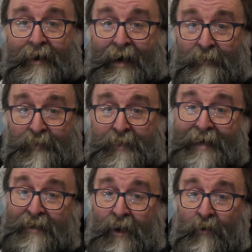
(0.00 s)
and the
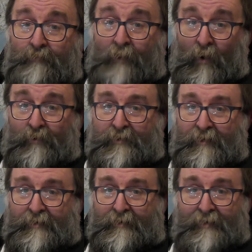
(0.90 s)
standalone malt
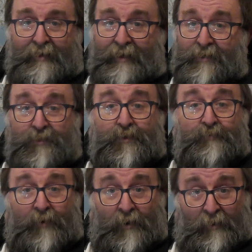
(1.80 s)
is
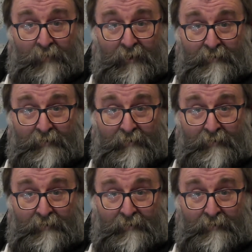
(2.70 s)
superb.